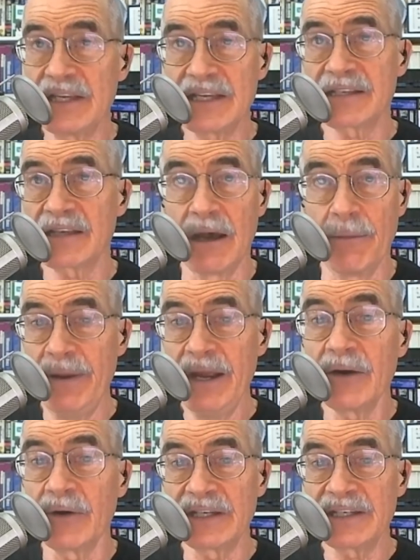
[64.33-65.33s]
this
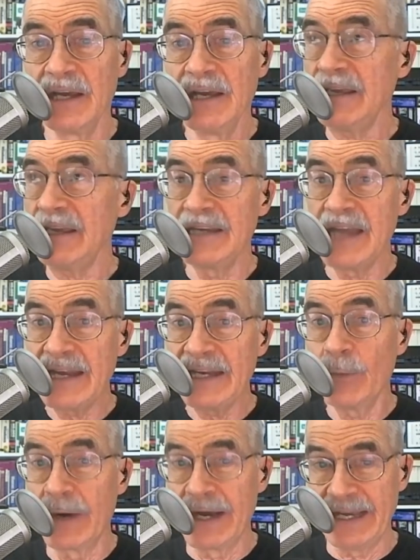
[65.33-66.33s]
apparent in
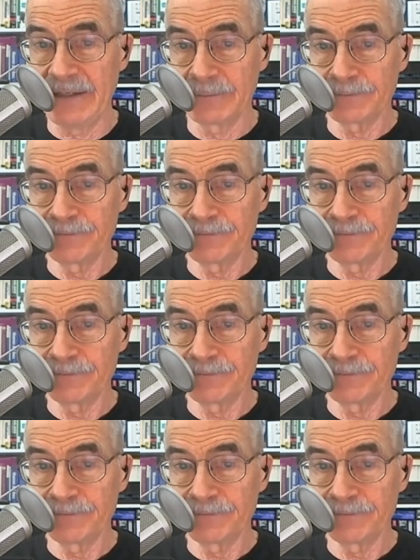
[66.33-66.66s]
any way.